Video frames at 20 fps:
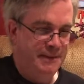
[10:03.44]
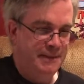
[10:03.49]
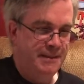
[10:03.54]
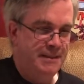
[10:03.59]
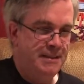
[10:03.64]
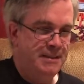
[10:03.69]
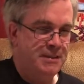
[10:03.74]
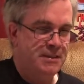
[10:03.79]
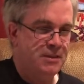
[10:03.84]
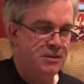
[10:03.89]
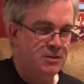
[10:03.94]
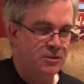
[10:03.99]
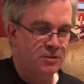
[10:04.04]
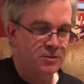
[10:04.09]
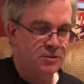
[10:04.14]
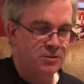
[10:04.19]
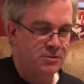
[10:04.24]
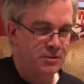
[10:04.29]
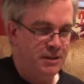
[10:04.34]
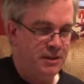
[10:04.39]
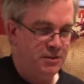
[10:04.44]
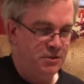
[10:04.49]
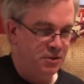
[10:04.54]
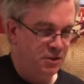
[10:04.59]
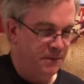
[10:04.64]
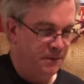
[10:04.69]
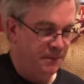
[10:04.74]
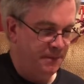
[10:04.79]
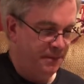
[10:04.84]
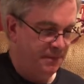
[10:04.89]
this is so strange.
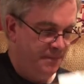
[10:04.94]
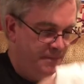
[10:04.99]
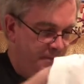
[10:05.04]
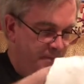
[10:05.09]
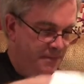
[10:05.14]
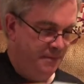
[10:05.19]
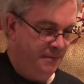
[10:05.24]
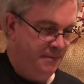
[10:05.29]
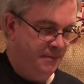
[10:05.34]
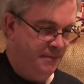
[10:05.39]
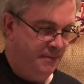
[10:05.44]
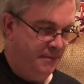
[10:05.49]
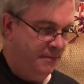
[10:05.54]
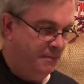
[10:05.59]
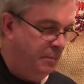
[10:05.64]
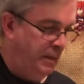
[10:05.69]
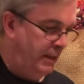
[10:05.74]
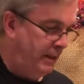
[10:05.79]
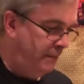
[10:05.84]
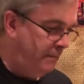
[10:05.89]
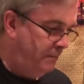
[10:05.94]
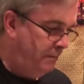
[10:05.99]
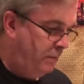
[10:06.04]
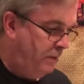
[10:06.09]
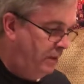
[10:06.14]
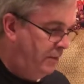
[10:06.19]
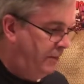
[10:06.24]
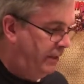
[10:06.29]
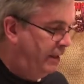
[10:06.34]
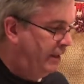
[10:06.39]
But
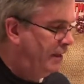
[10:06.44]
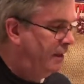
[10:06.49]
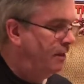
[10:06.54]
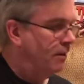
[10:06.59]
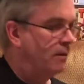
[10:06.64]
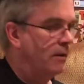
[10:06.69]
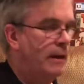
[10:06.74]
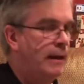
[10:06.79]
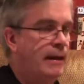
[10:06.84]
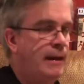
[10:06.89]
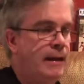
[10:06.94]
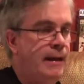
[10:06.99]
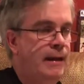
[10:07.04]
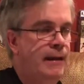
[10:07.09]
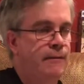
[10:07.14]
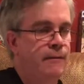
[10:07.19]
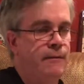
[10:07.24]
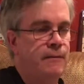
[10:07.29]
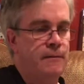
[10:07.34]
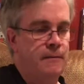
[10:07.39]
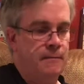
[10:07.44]
what do we got here? I have,